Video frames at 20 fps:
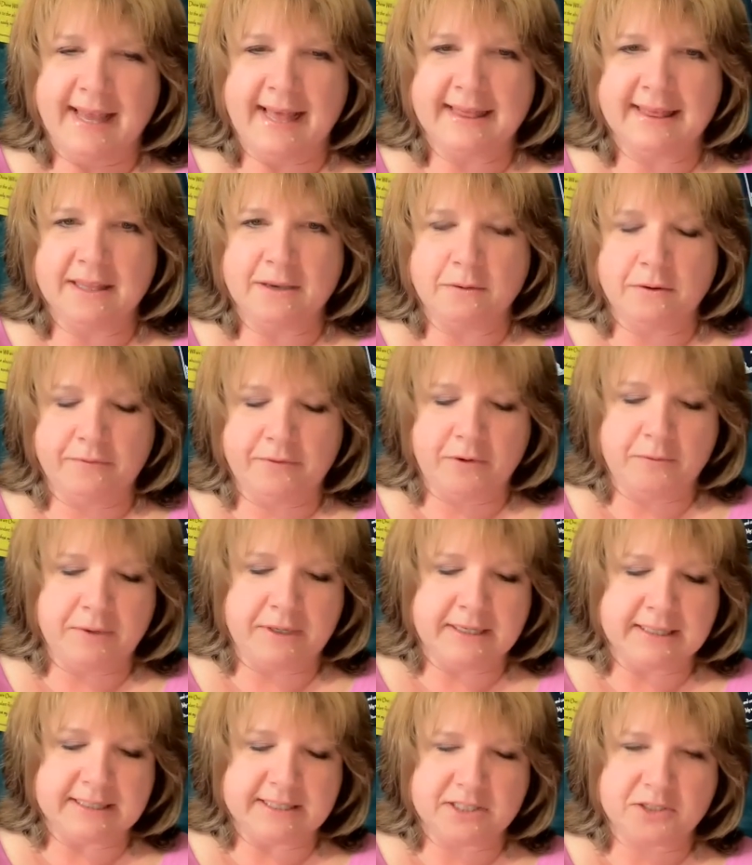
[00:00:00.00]
Hello,
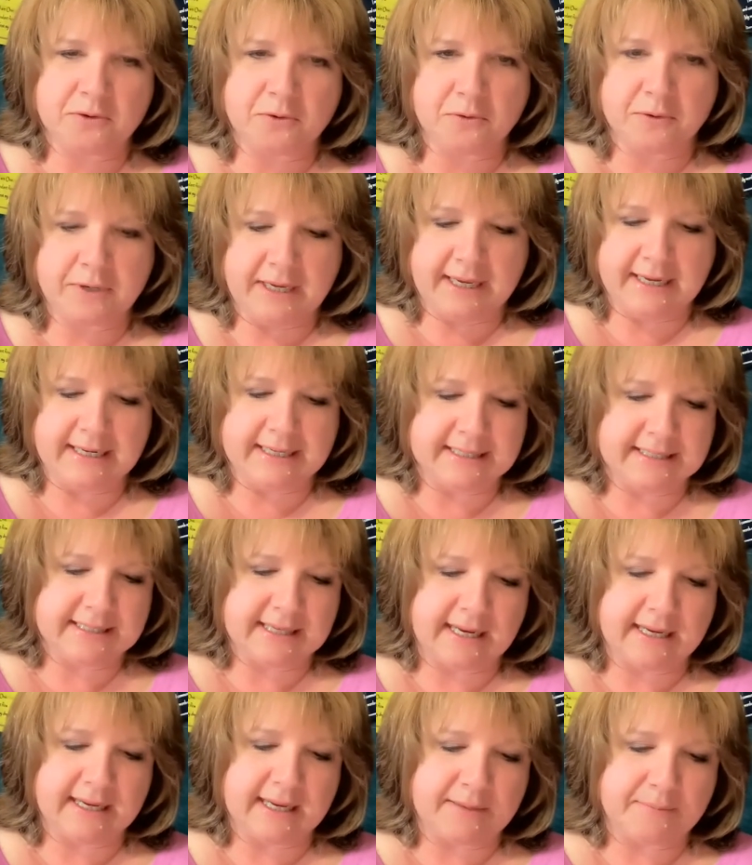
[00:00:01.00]
everyone. It's Toriana,
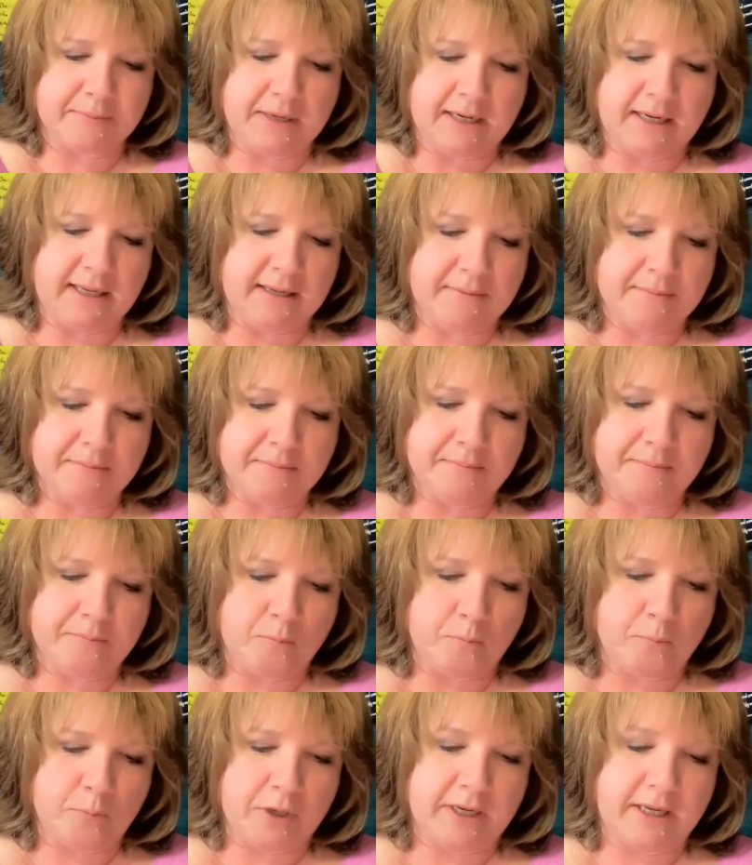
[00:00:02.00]
psychic
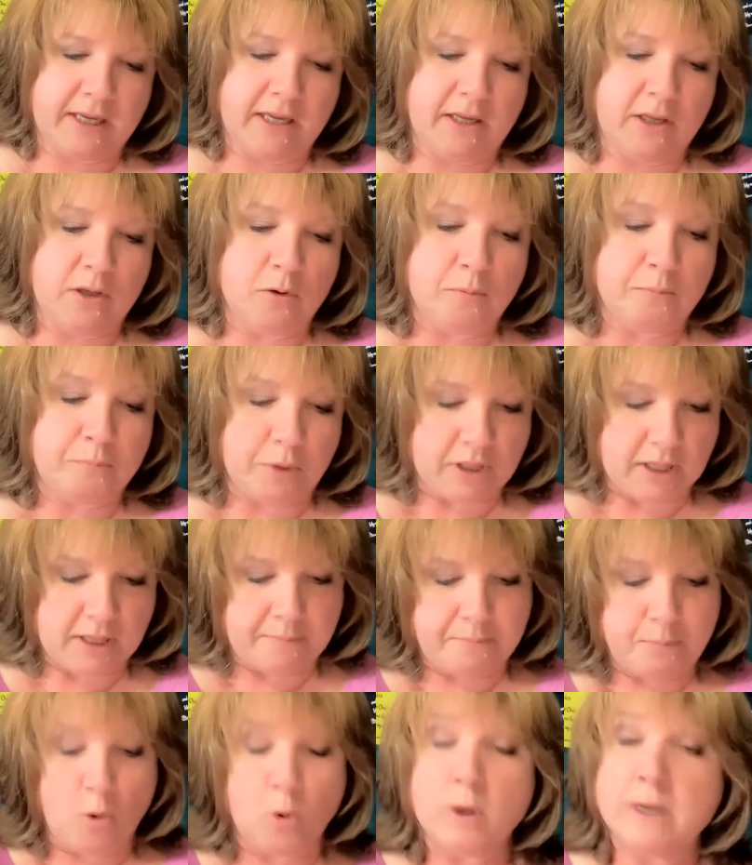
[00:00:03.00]
medium, bringing you bullet
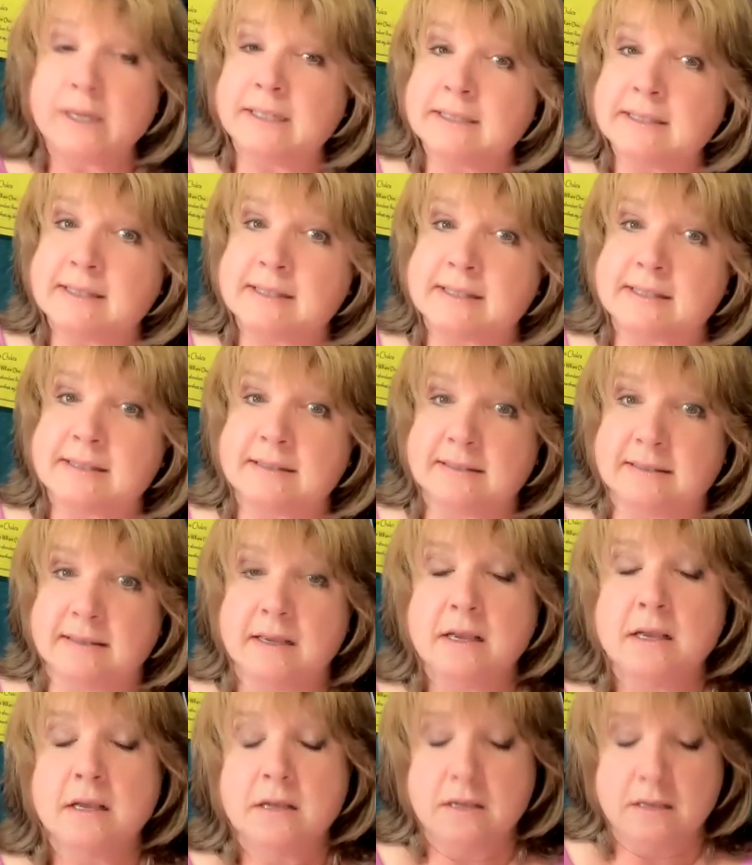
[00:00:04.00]
points.
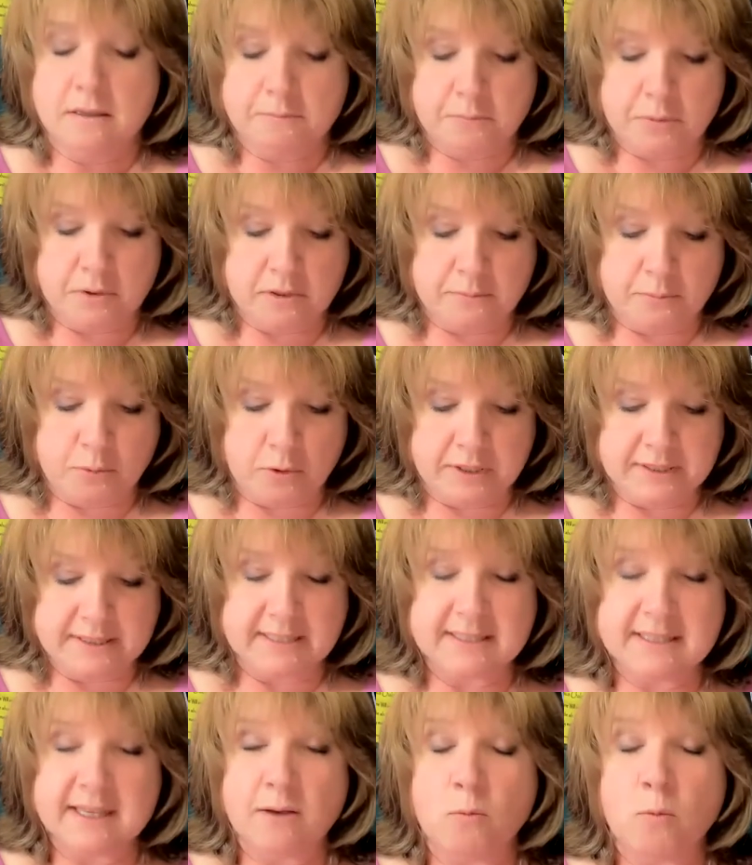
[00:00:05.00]
Bullet points
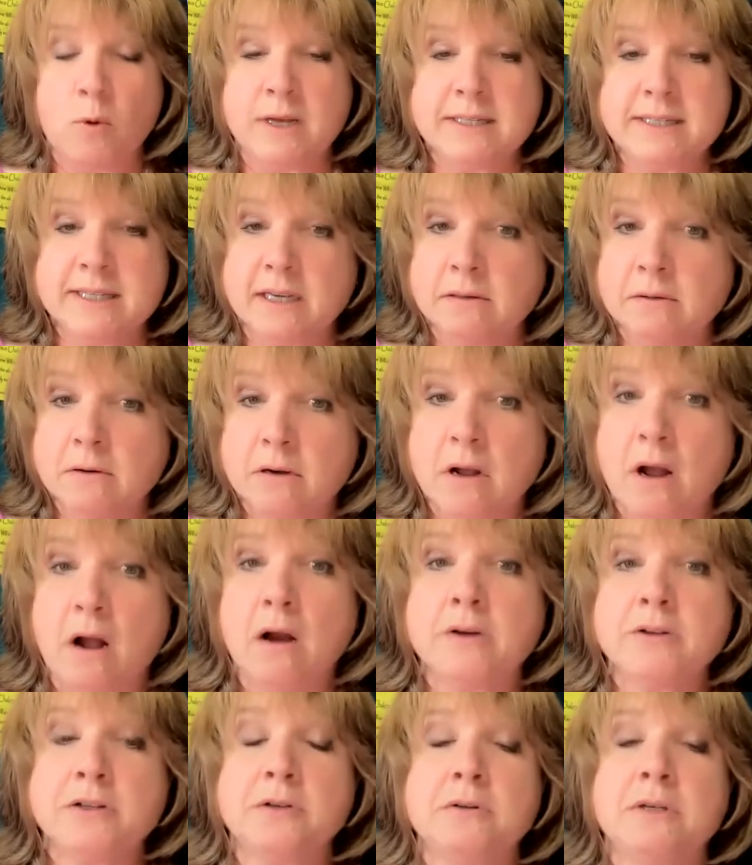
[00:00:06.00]
is that one tarot
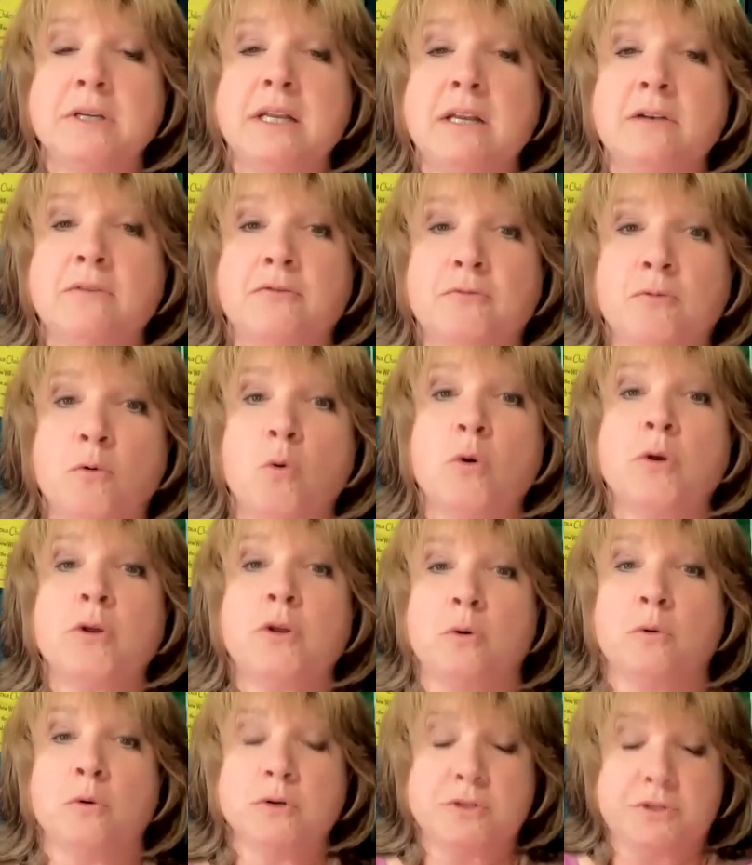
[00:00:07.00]
card you need for
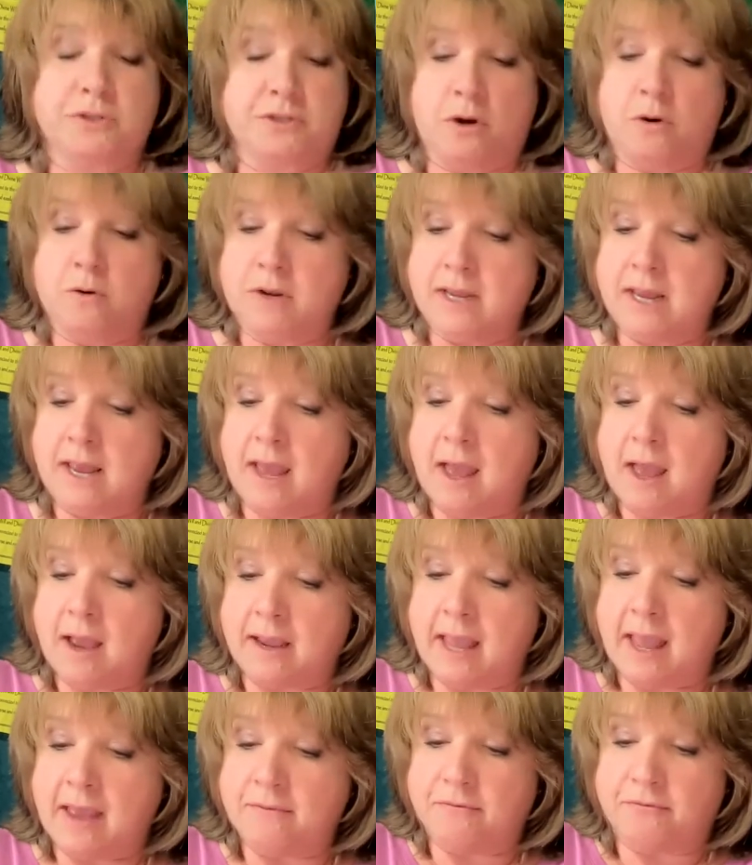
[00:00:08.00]
your
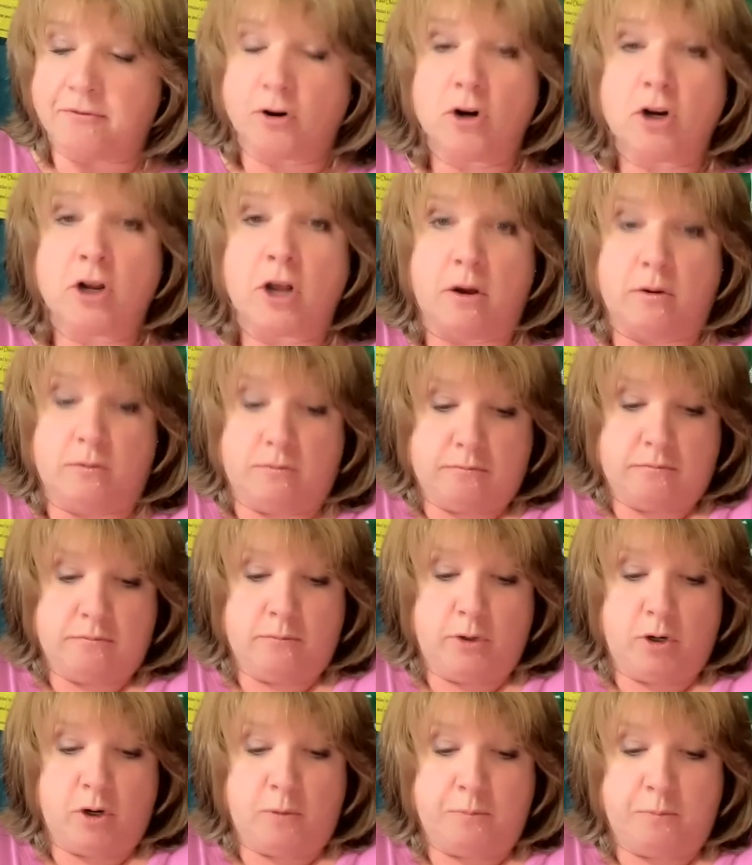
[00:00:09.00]
zodiac. And Virgo,
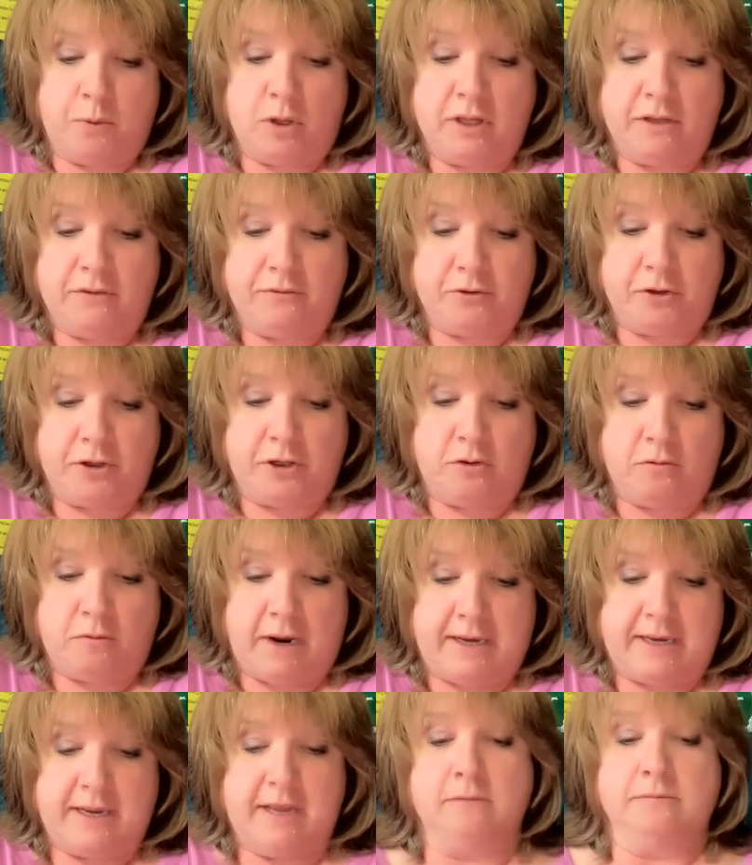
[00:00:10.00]
we are pulling for you
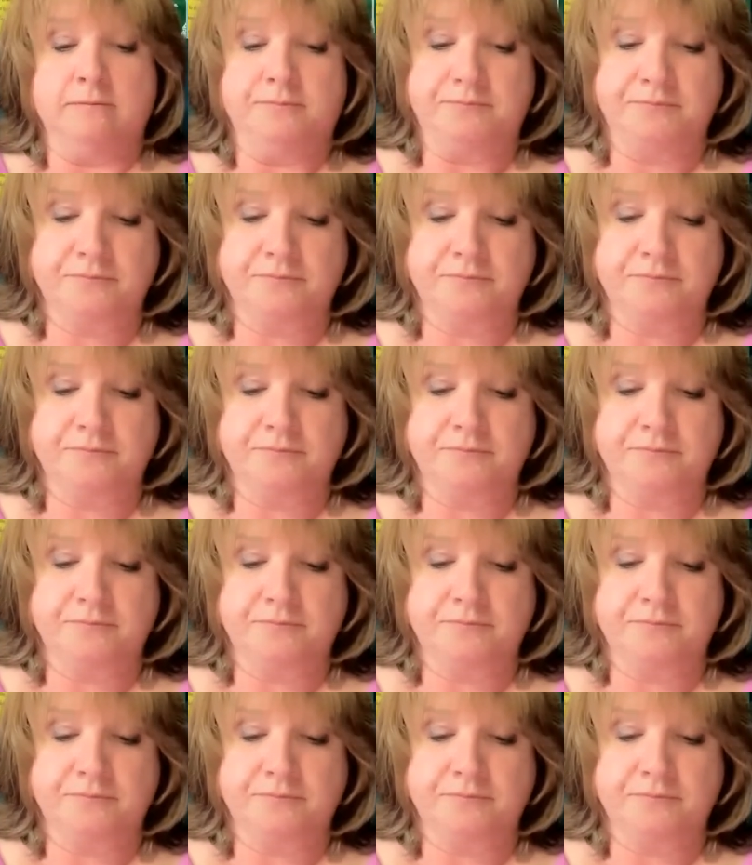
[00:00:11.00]
right now.